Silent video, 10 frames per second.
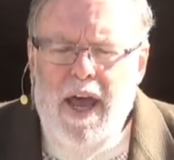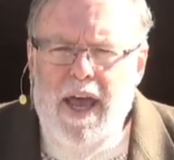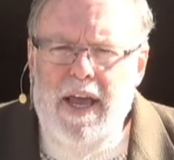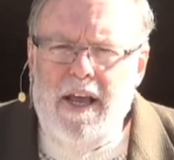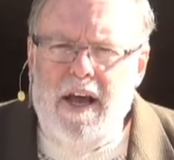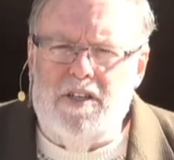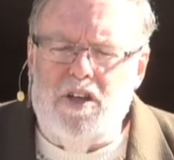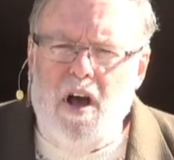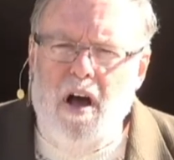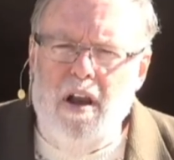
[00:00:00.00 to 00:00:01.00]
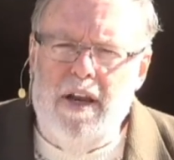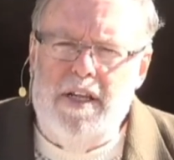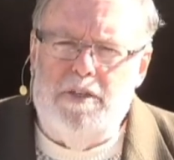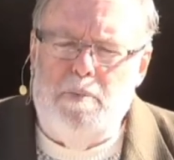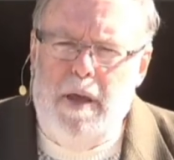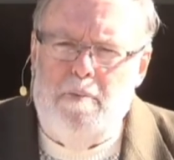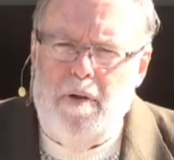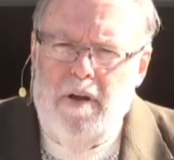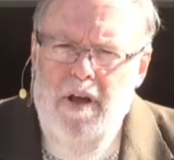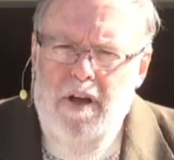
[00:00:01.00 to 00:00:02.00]
and God's calling His people
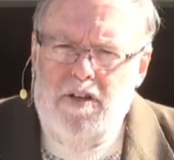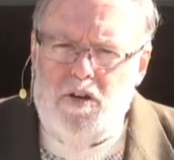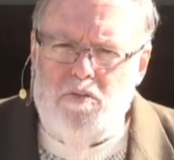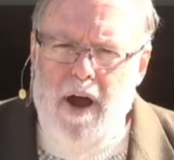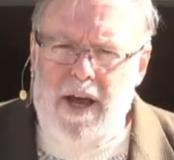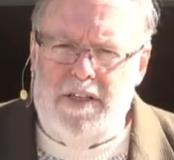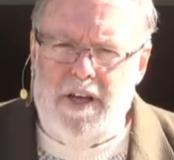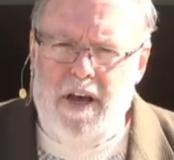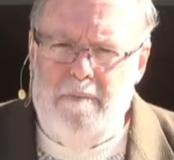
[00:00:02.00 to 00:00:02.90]
to rise up.